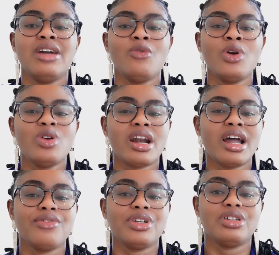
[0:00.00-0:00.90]
When you
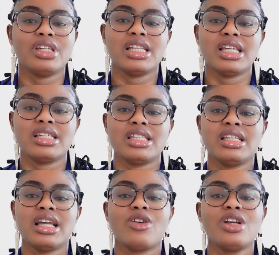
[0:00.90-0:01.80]
arrive in the United States,
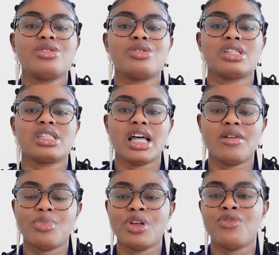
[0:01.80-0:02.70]
they're going to
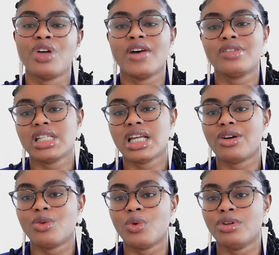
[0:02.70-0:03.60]
stamp, if you have
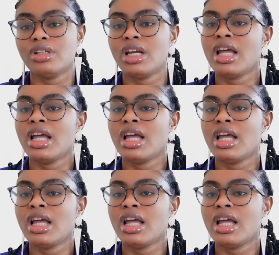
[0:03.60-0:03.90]
CR1,